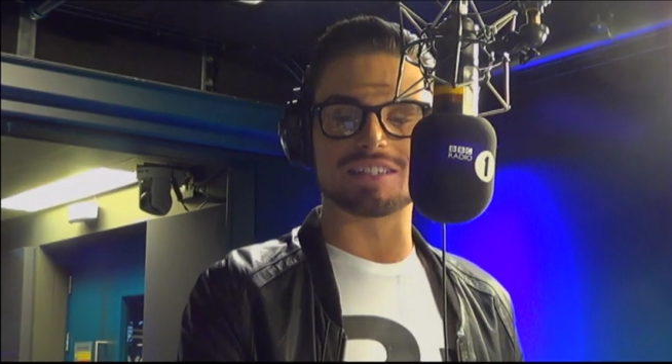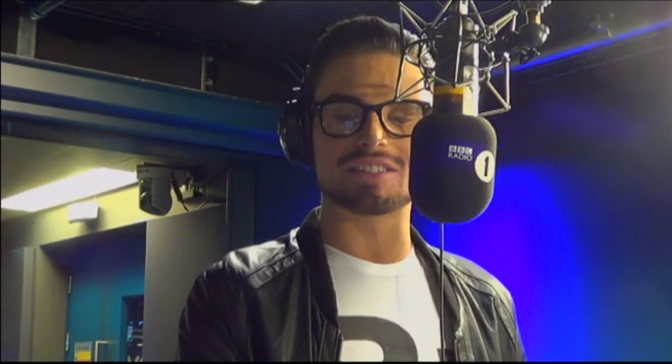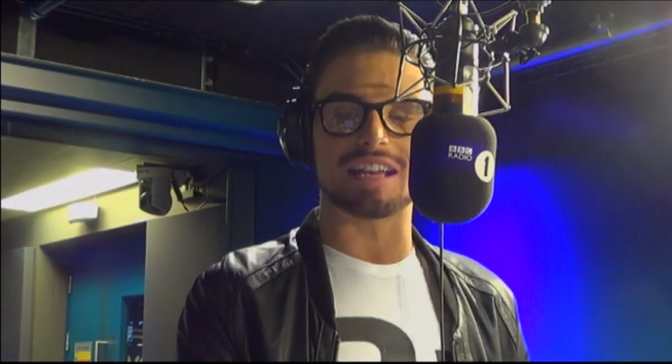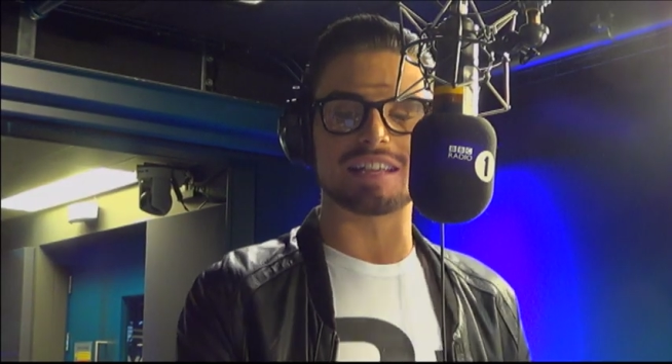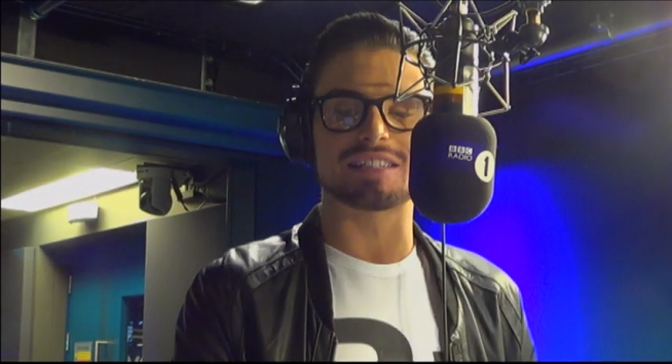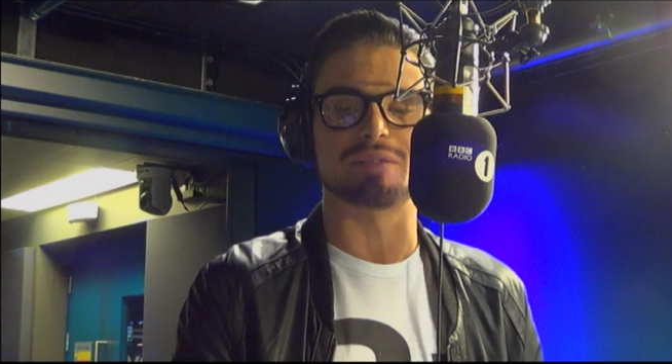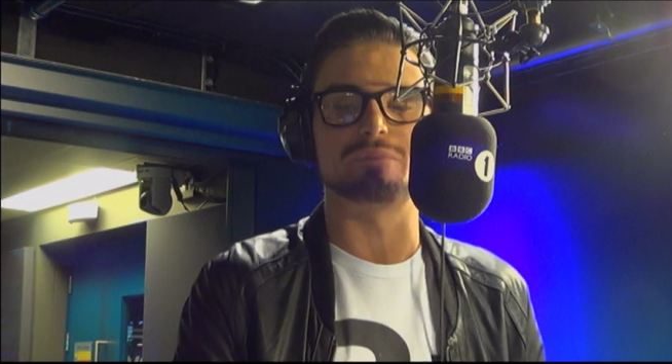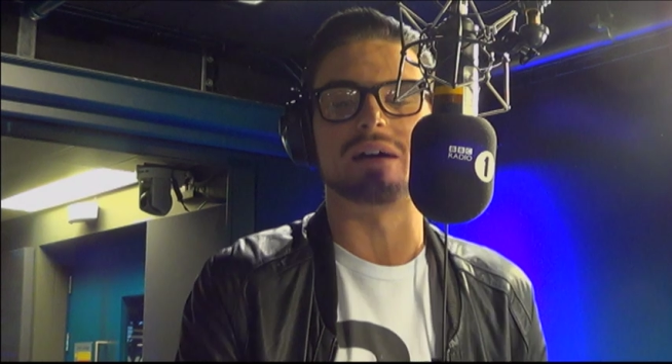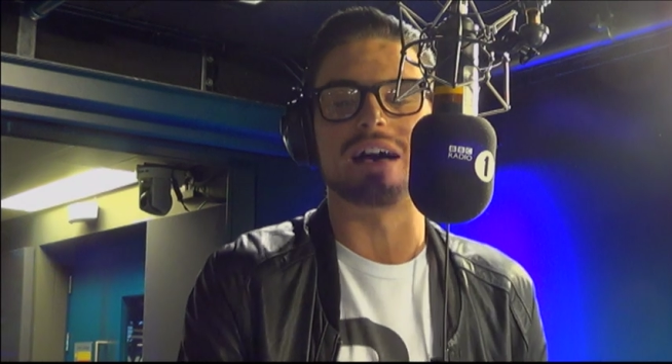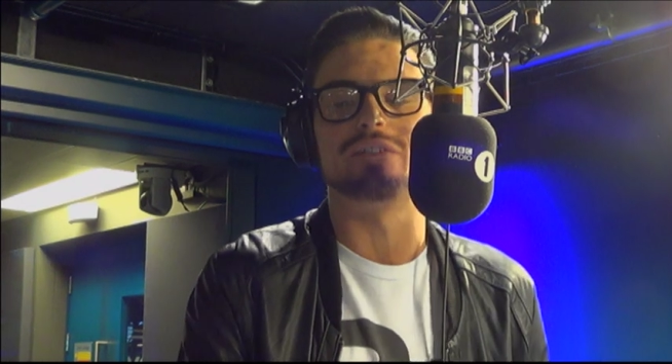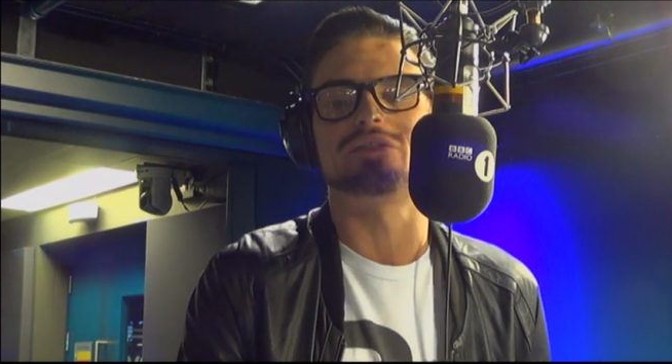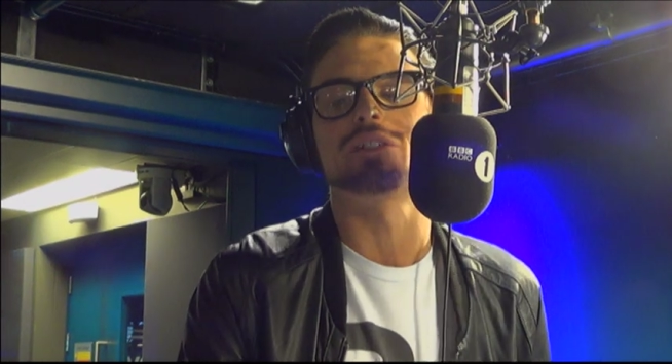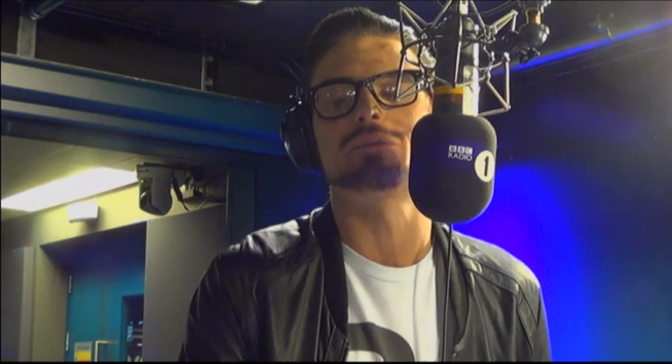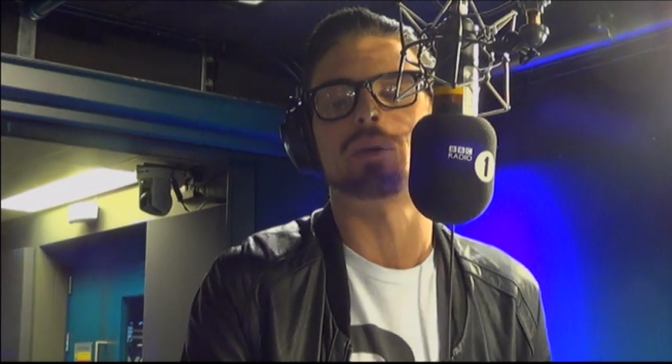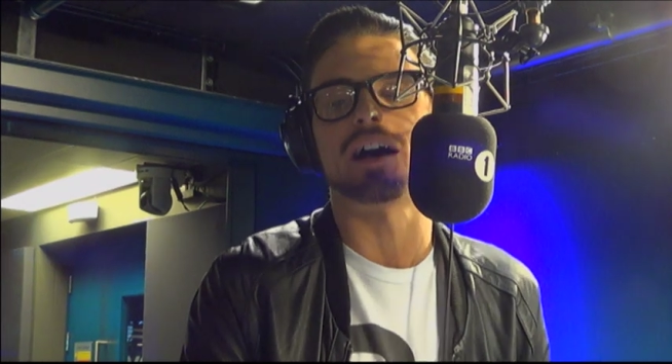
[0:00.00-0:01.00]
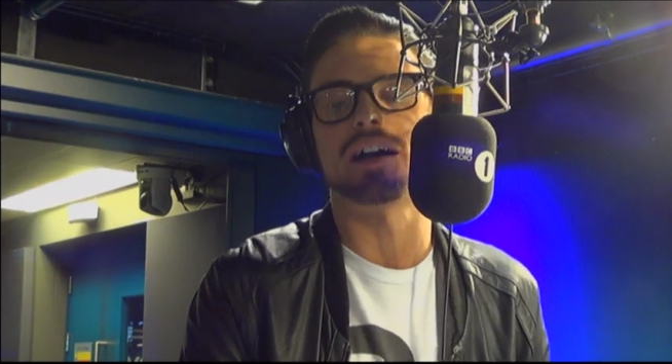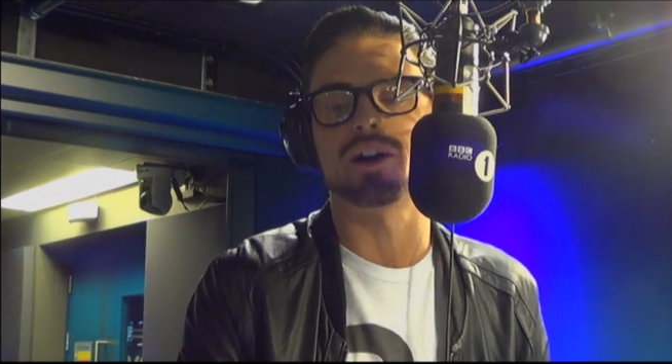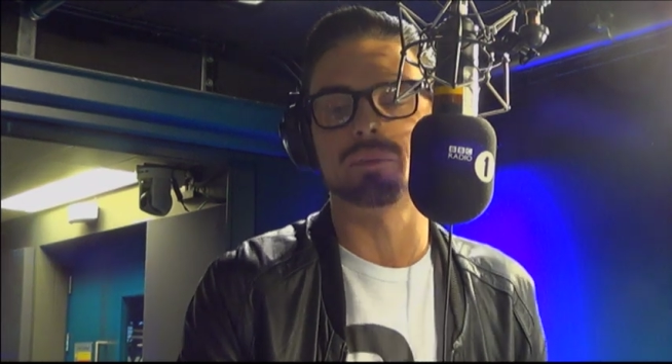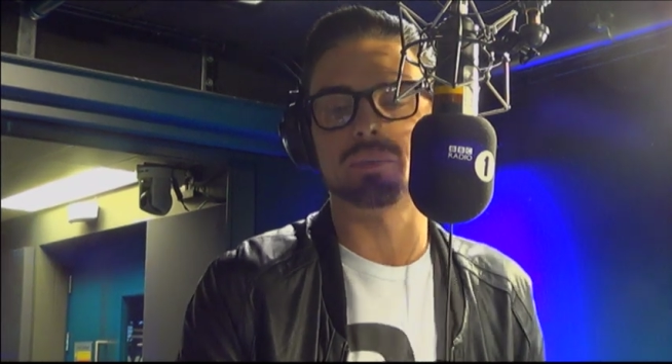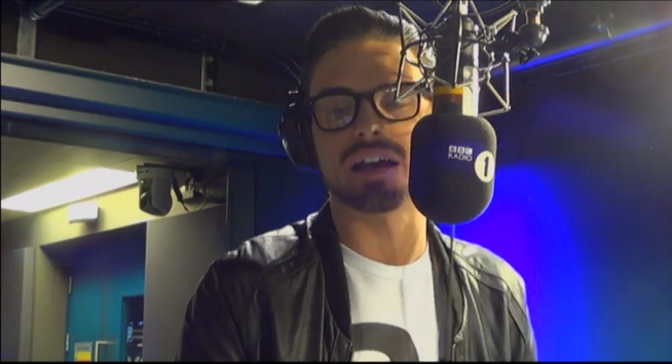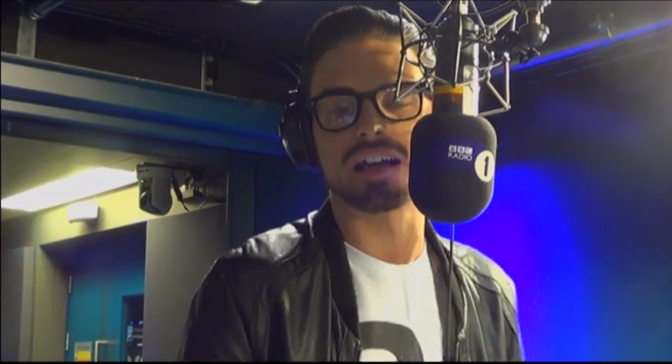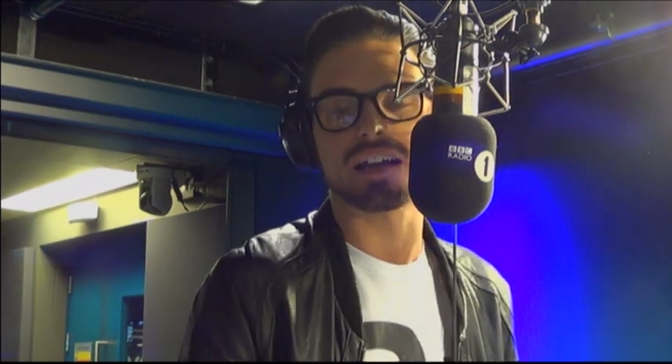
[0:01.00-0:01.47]
Jason Manford
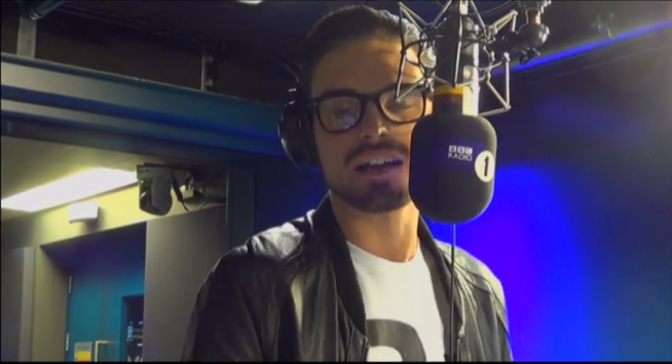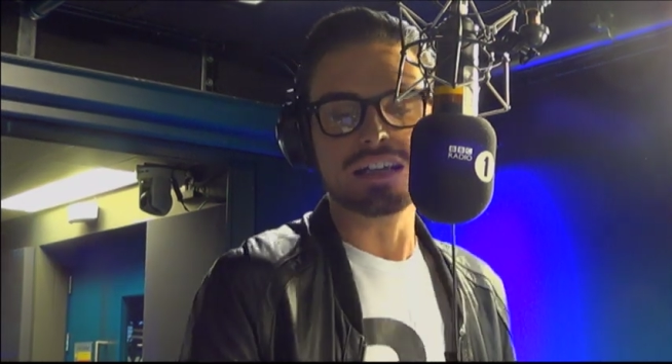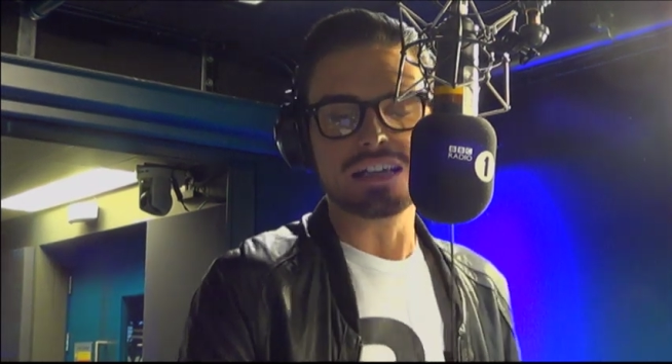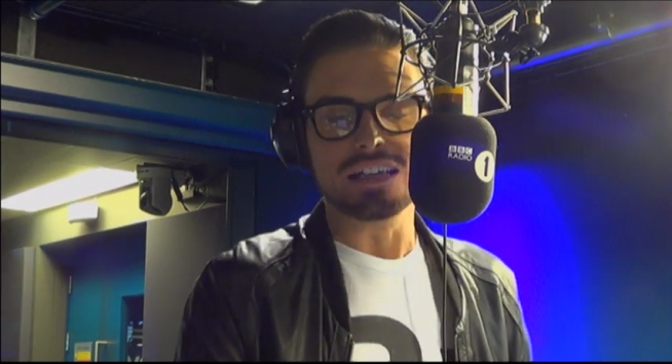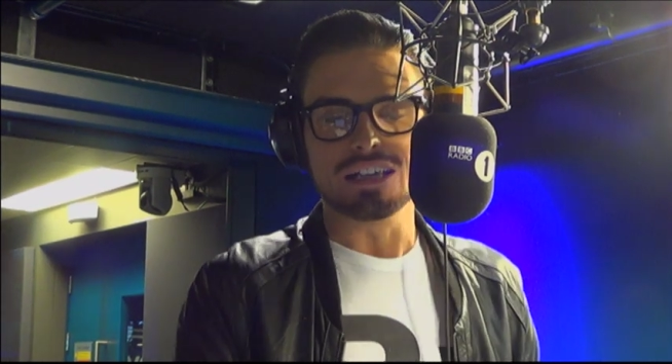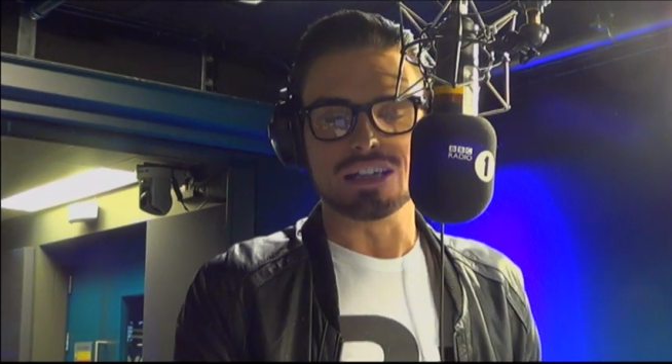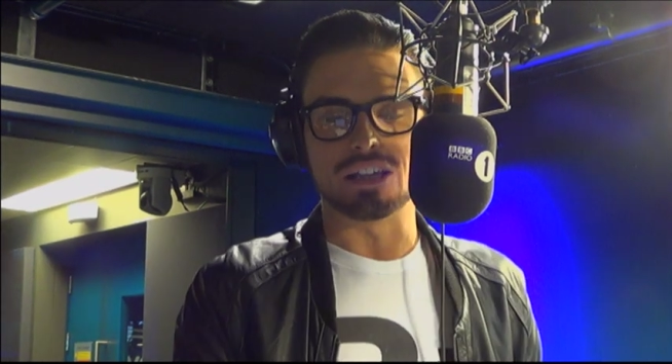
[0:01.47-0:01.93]
biopic.